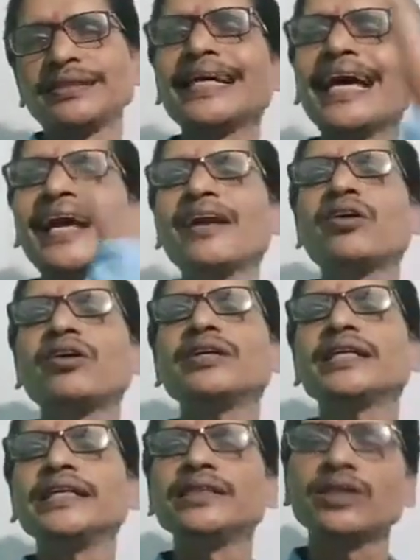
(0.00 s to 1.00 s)
They are
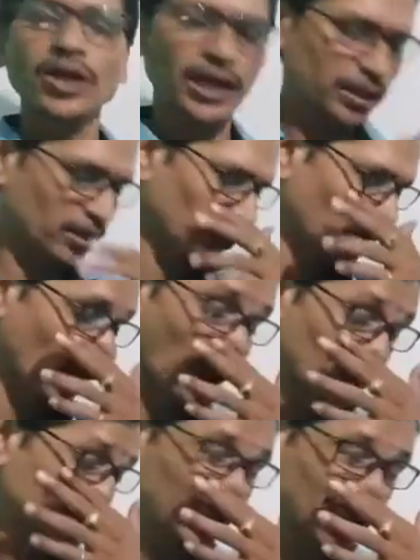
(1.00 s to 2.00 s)
called interrogative
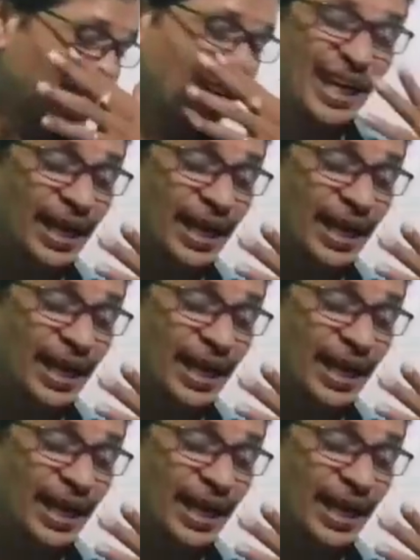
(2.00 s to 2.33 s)
pronouns.